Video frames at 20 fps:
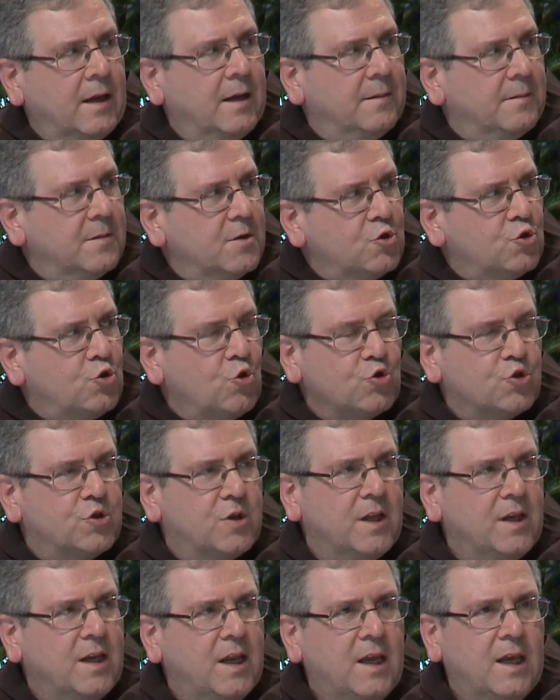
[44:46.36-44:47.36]
to
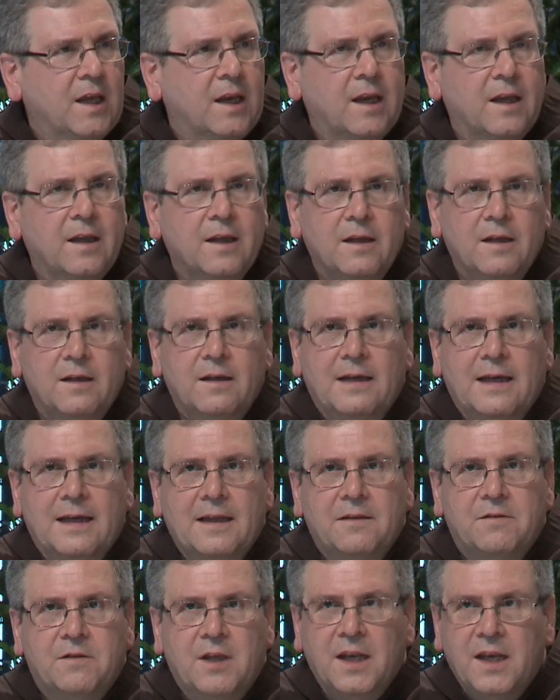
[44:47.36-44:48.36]
help and
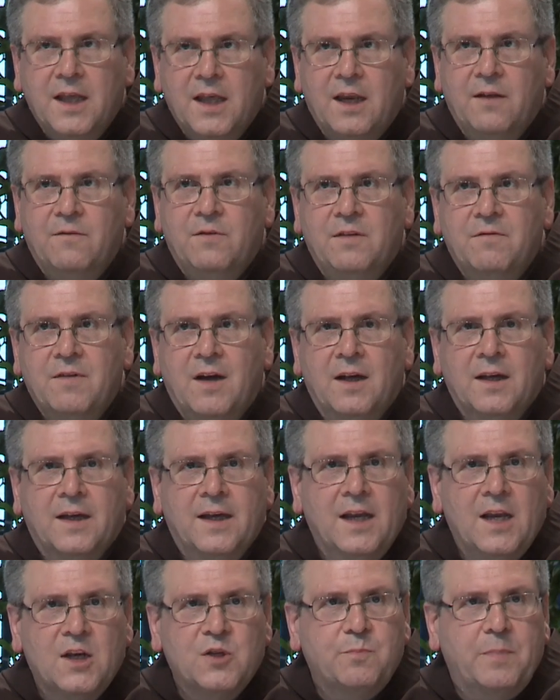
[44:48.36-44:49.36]
sustain,
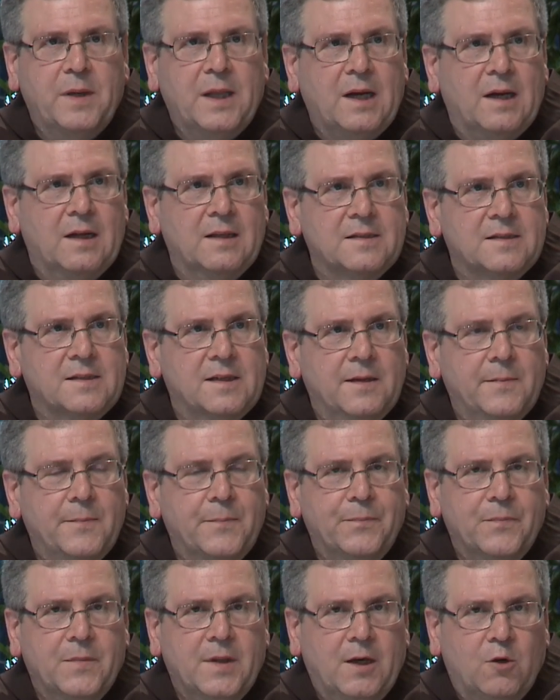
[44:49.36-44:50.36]
support,
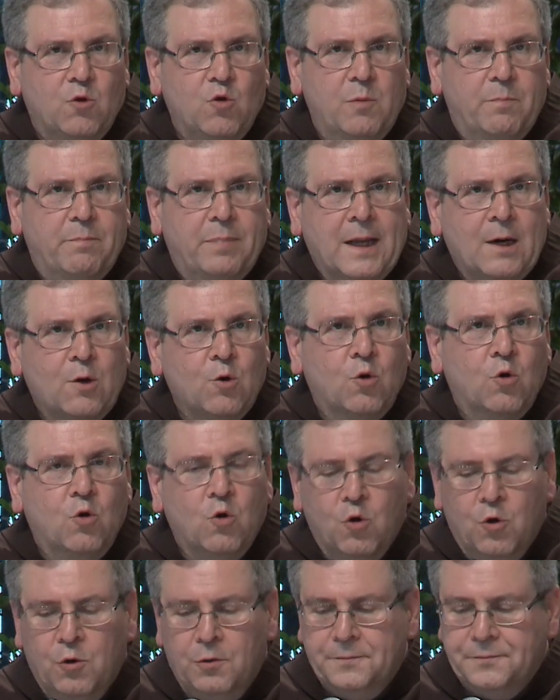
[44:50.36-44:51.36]
and
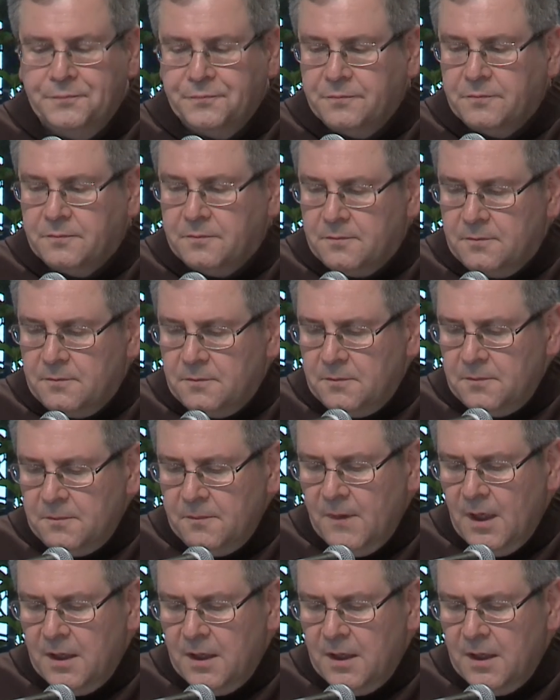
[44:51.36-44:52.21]
cultivate hope.